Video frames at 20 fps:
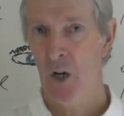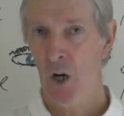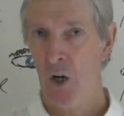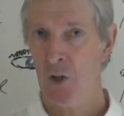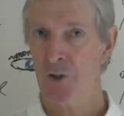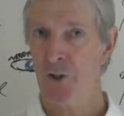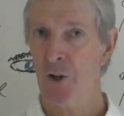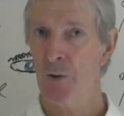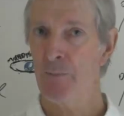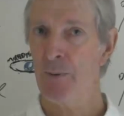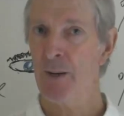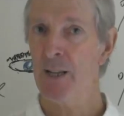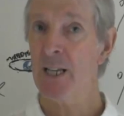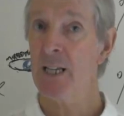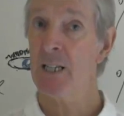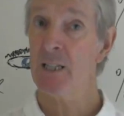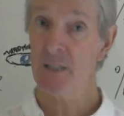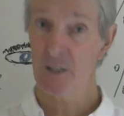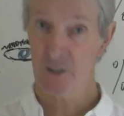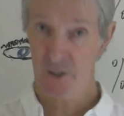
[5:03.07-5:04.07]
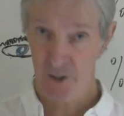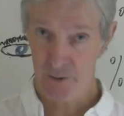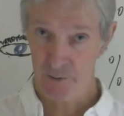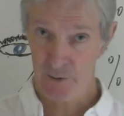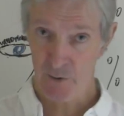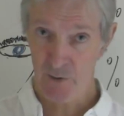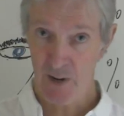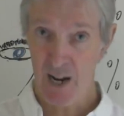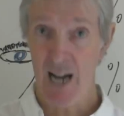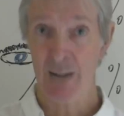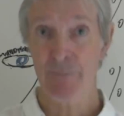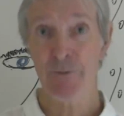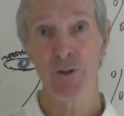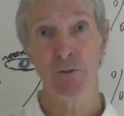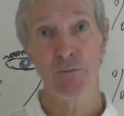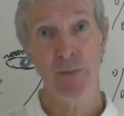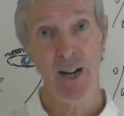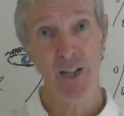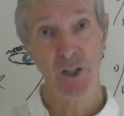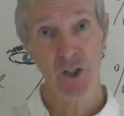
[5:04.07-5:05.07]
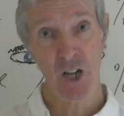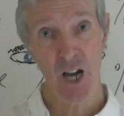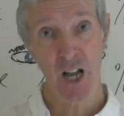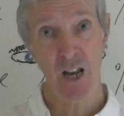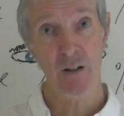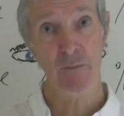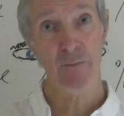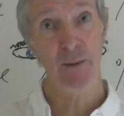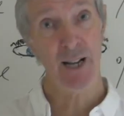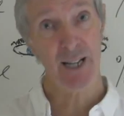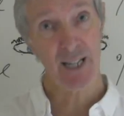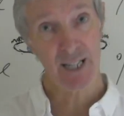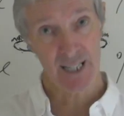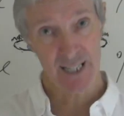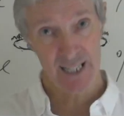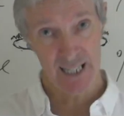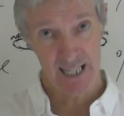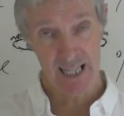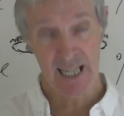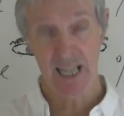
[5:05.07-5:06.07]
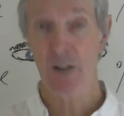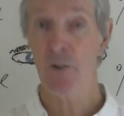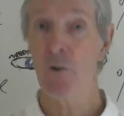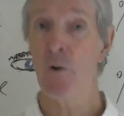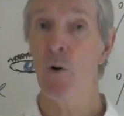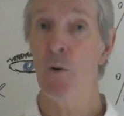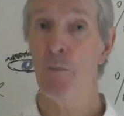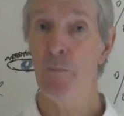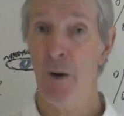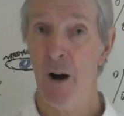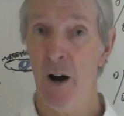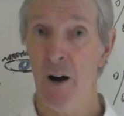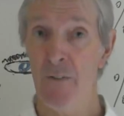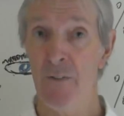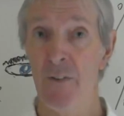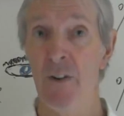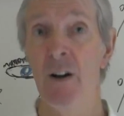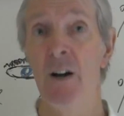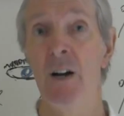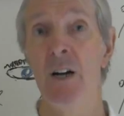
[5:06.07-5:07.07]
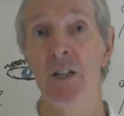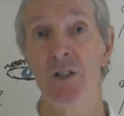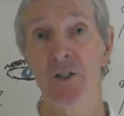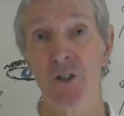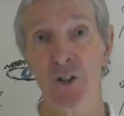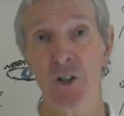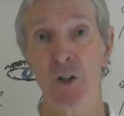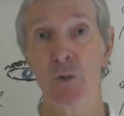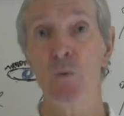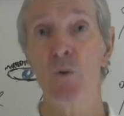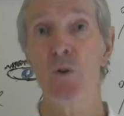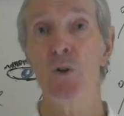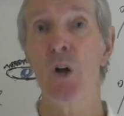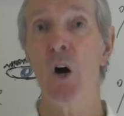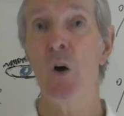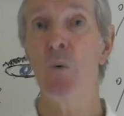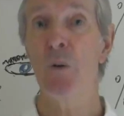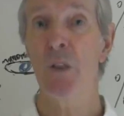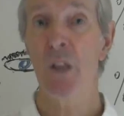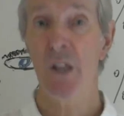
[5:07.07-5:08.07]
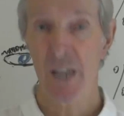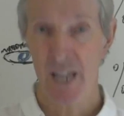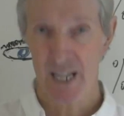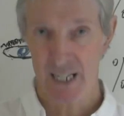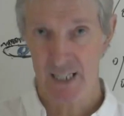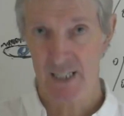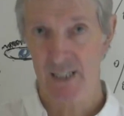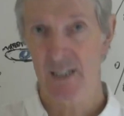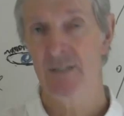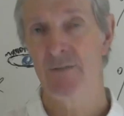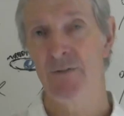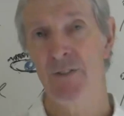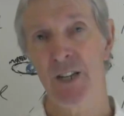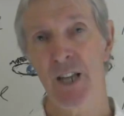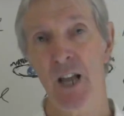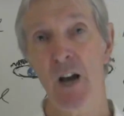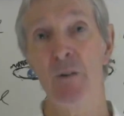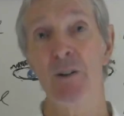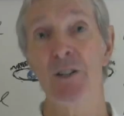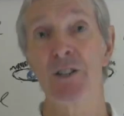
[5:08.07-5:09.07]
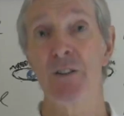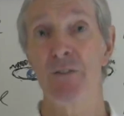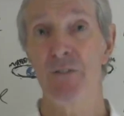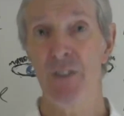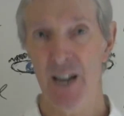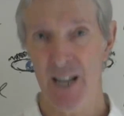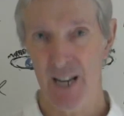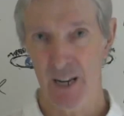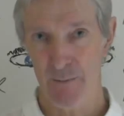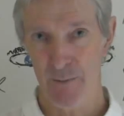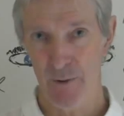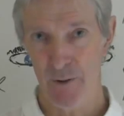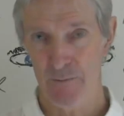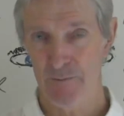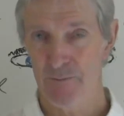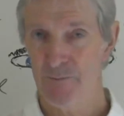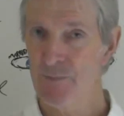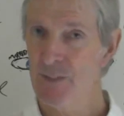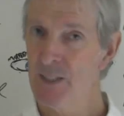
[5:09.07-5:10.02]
Also, please subscribe to my channel by clicking here or above so you will know when the next video is available.